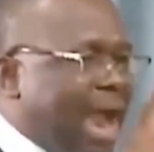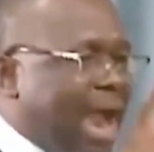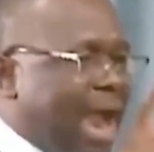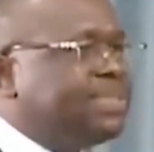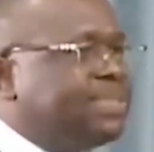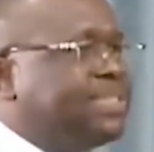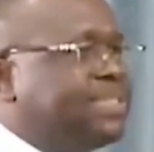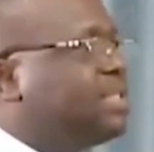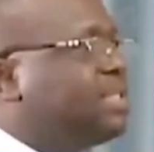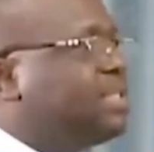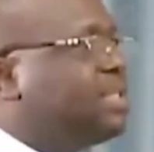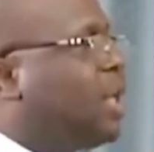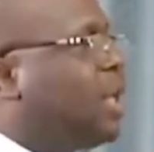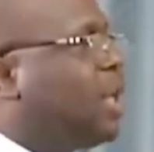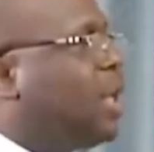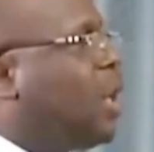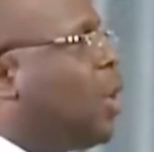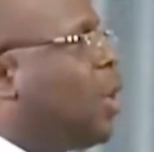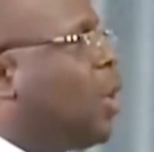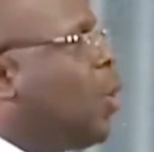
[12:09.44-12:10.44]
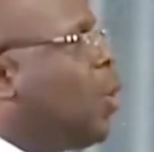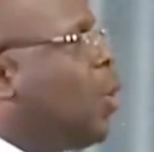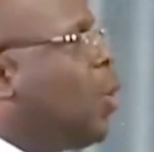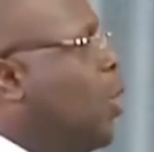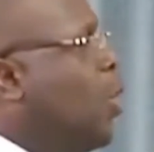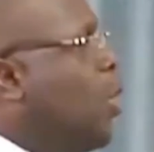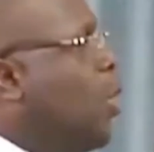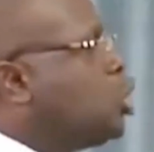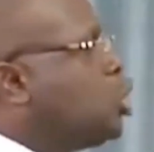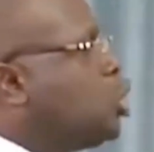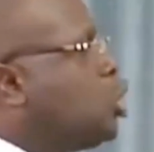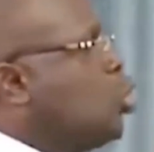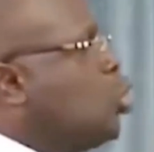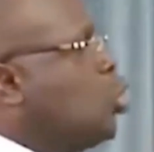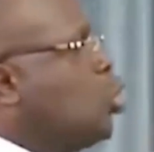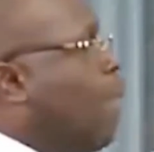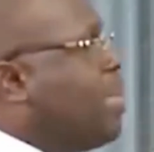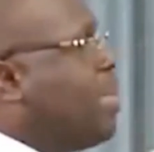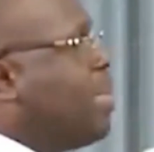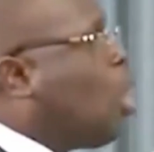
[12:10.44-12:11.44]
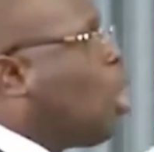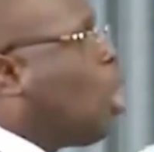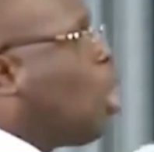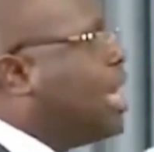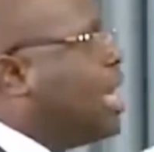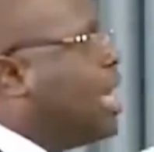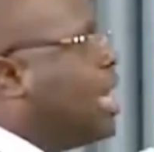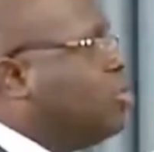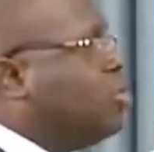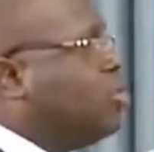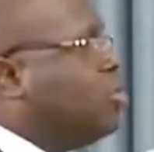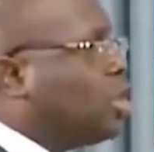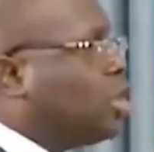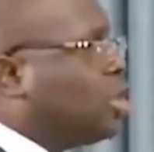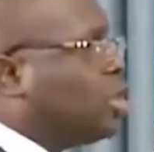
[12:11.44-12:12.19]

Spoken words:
Perhaps we should not be calling